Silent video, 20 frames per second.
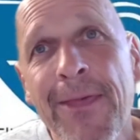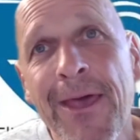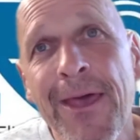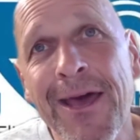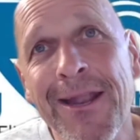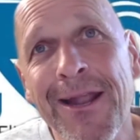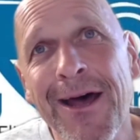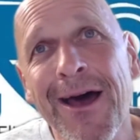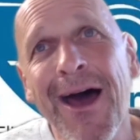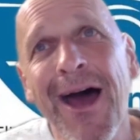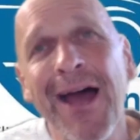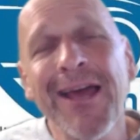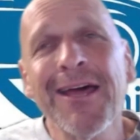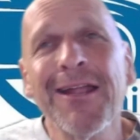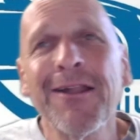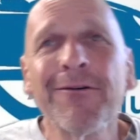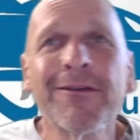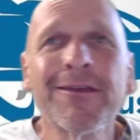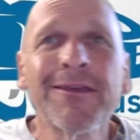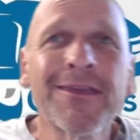And I
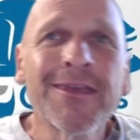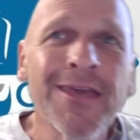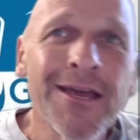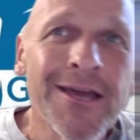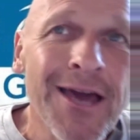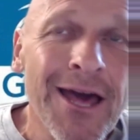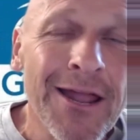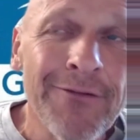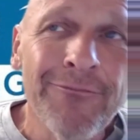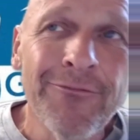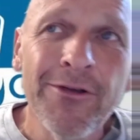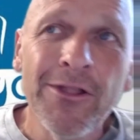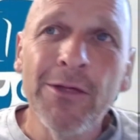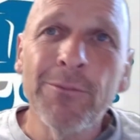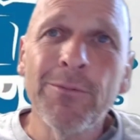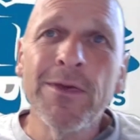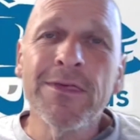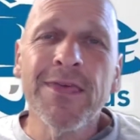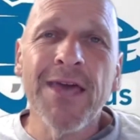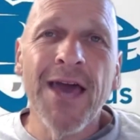get a kick out of
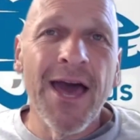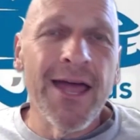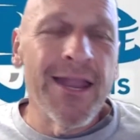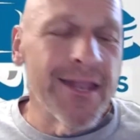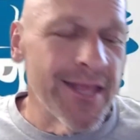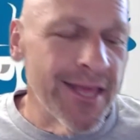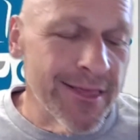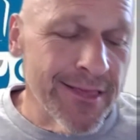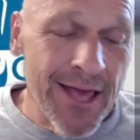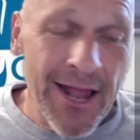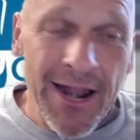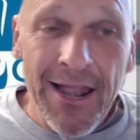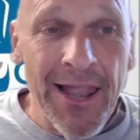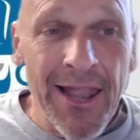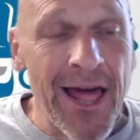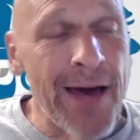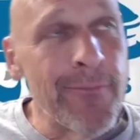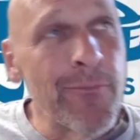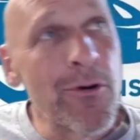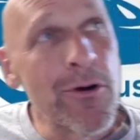Philip. He's got a
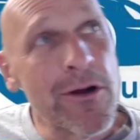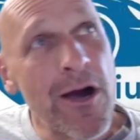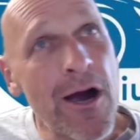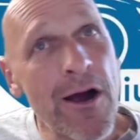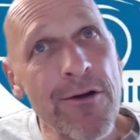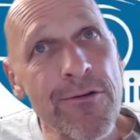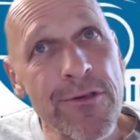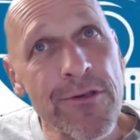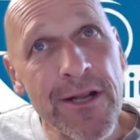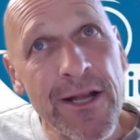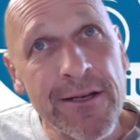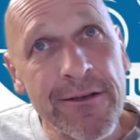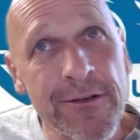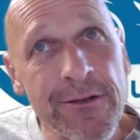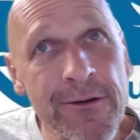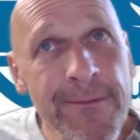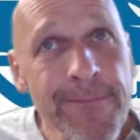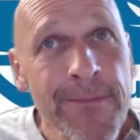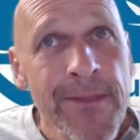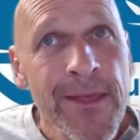lot more cars than I
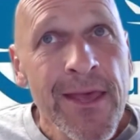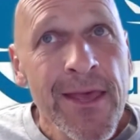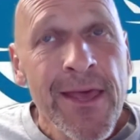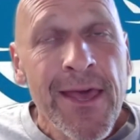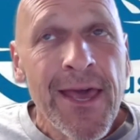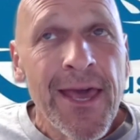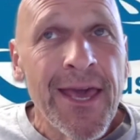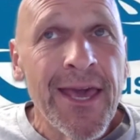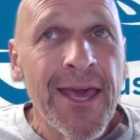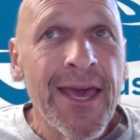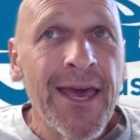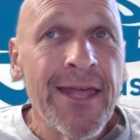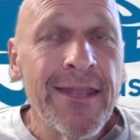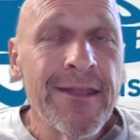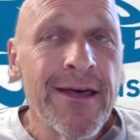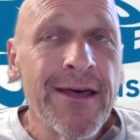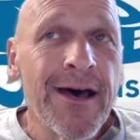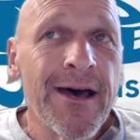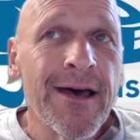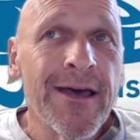do,
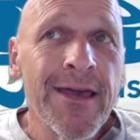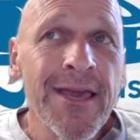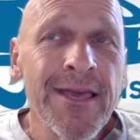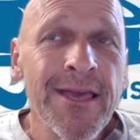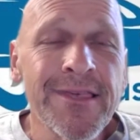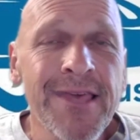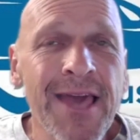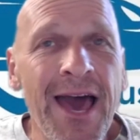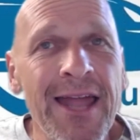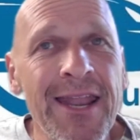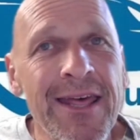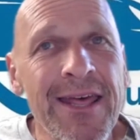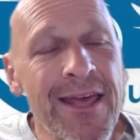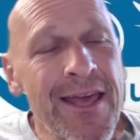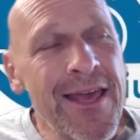and he's got a